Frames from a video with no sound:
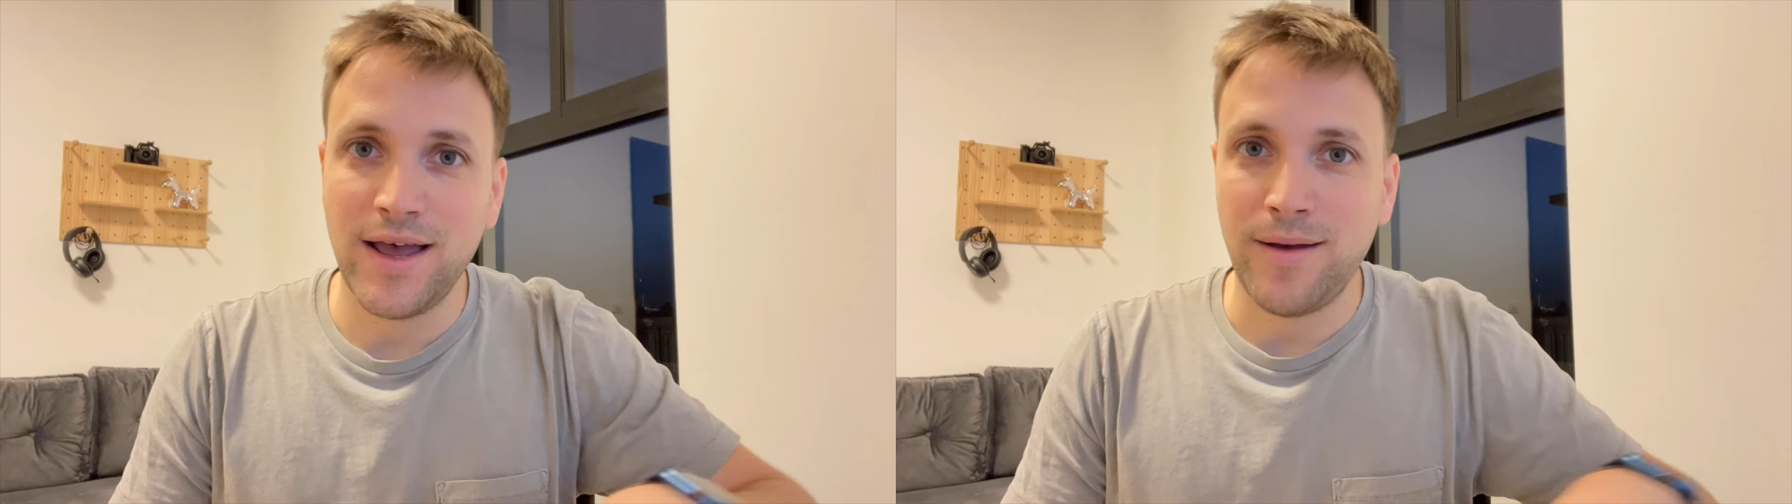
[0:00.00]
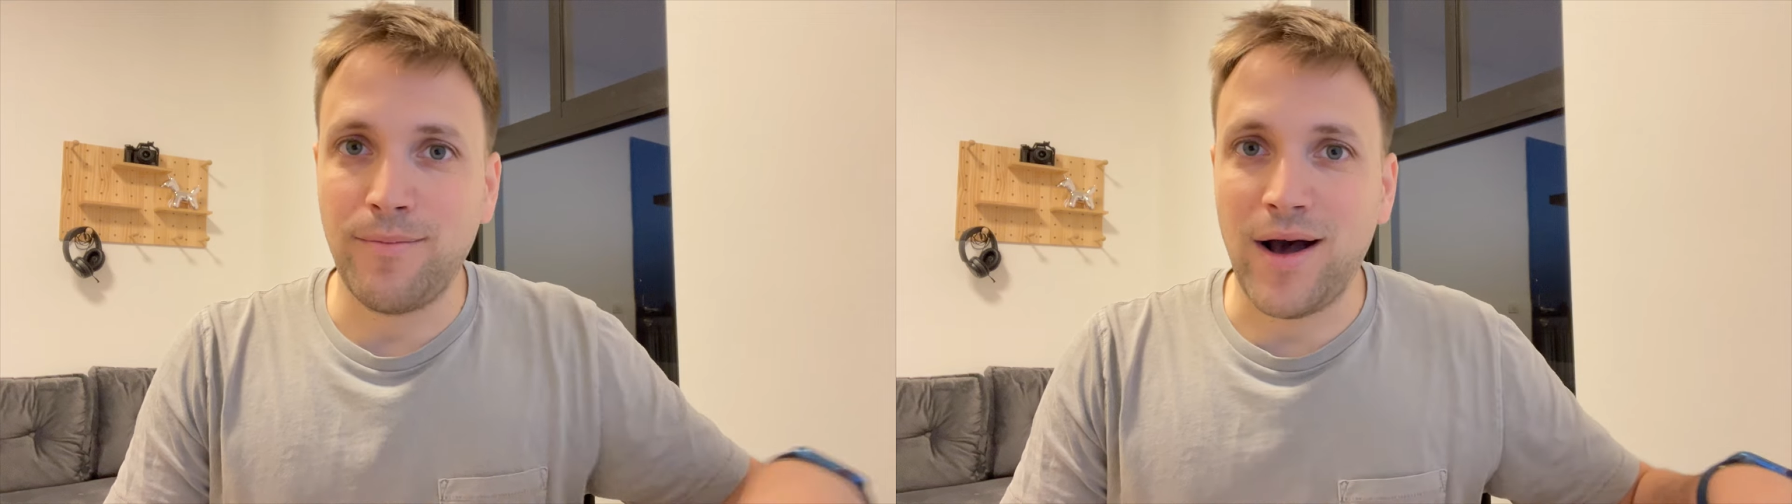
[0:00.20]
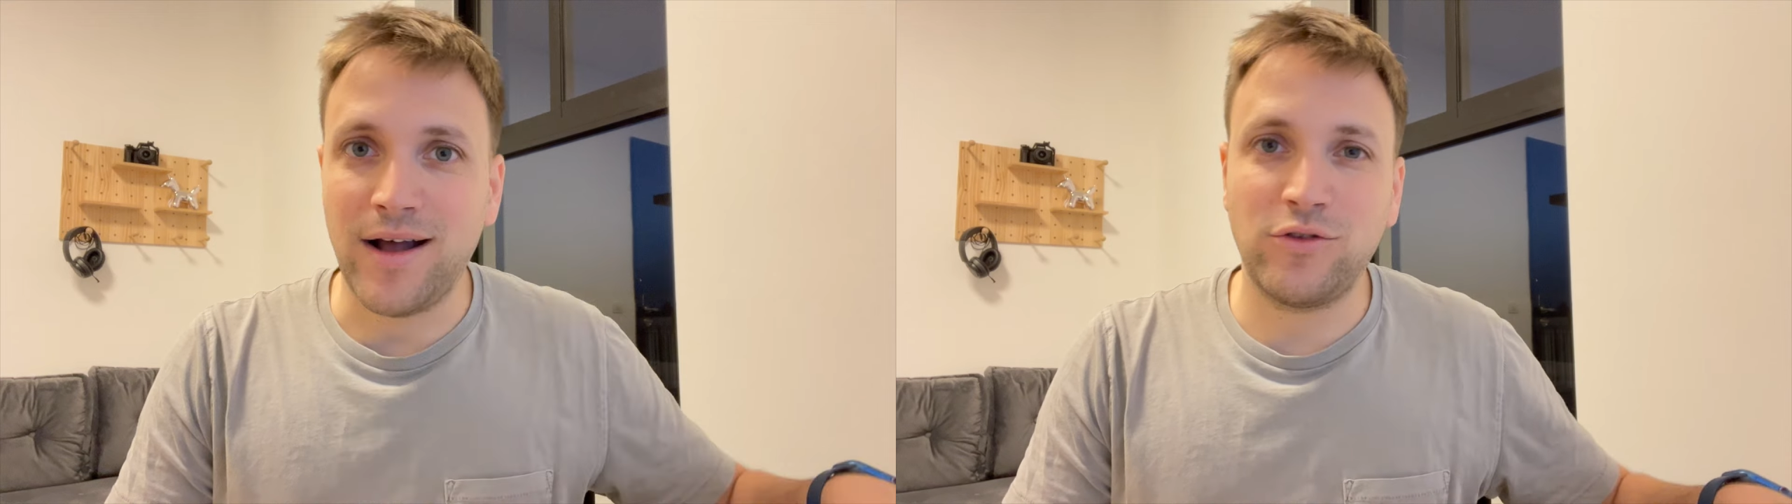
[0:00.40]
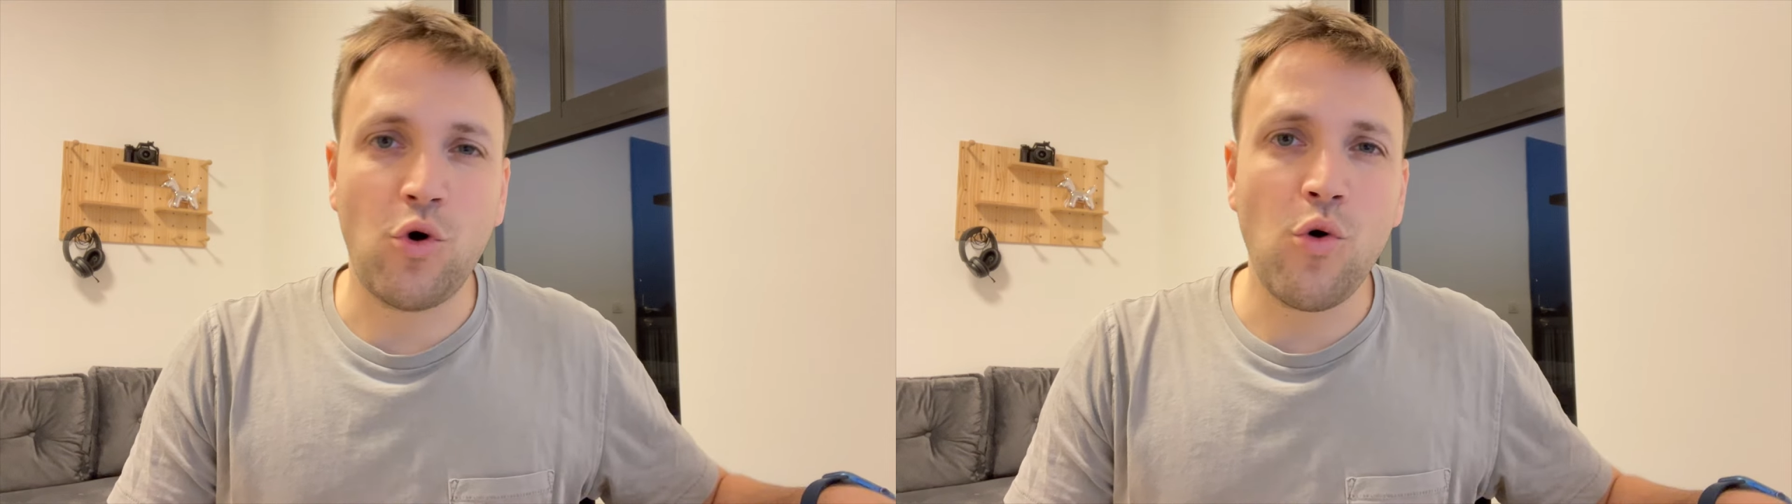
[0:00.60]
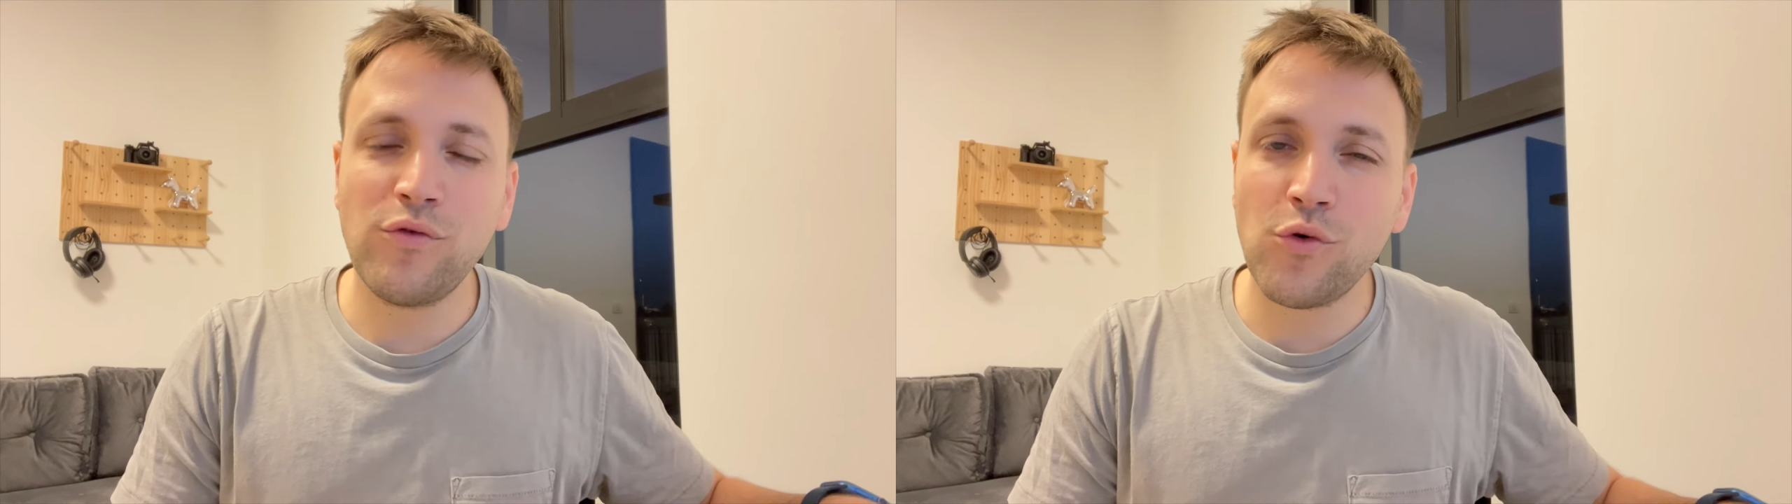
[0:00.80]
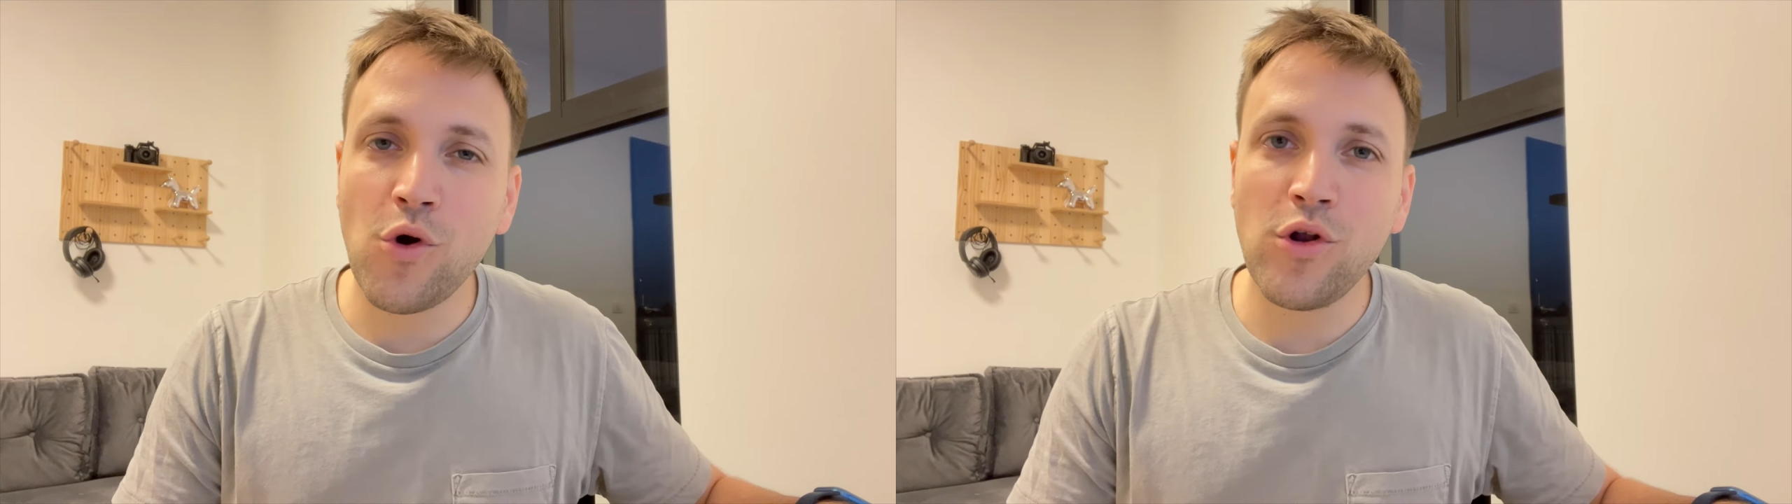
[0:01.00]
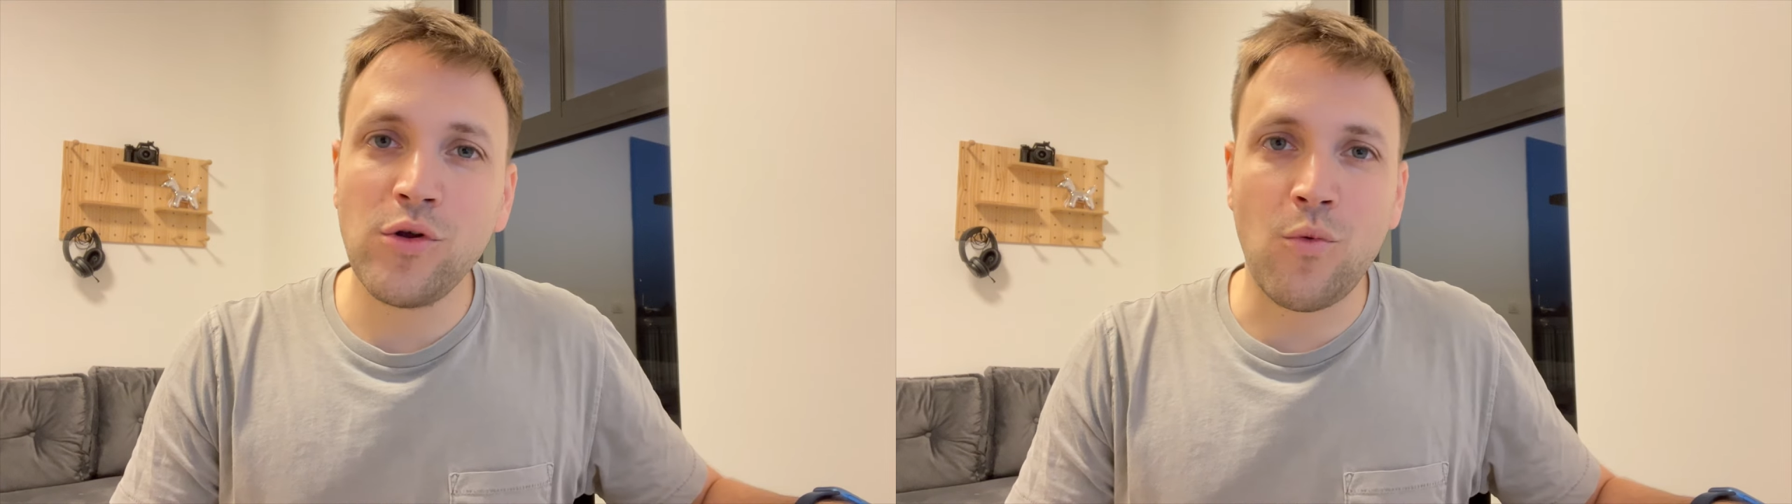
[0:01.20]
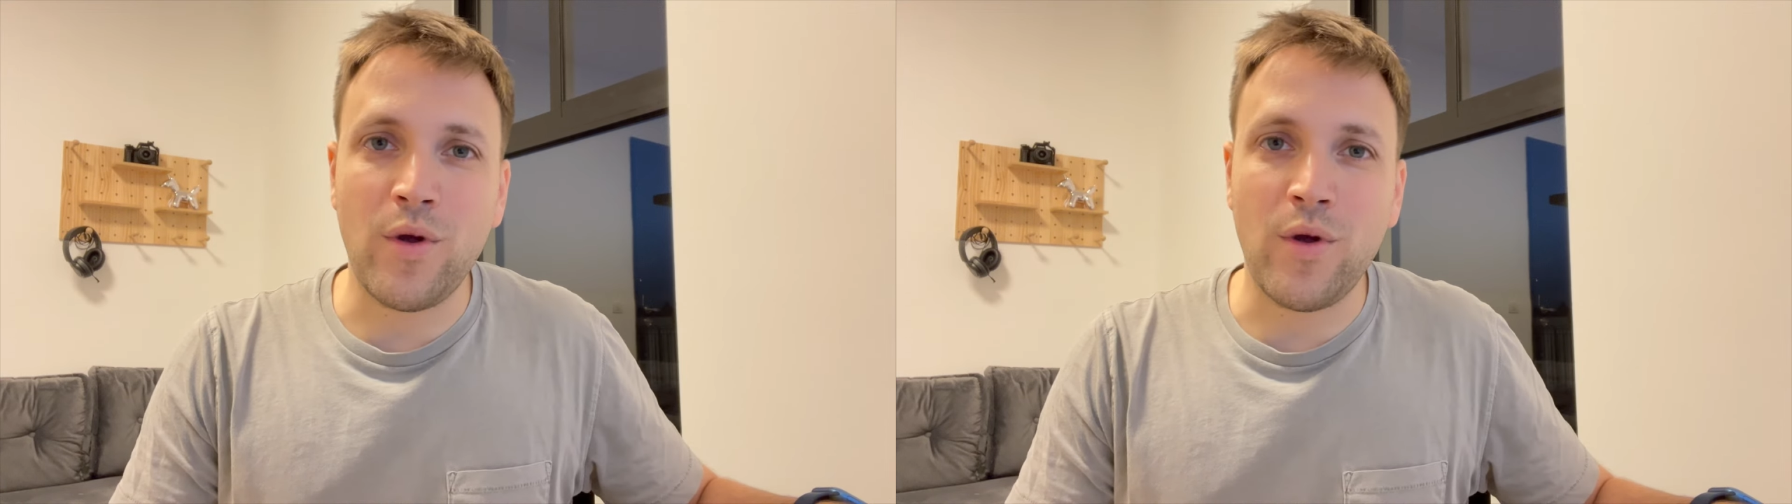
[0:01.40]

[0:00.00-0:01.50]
But overall,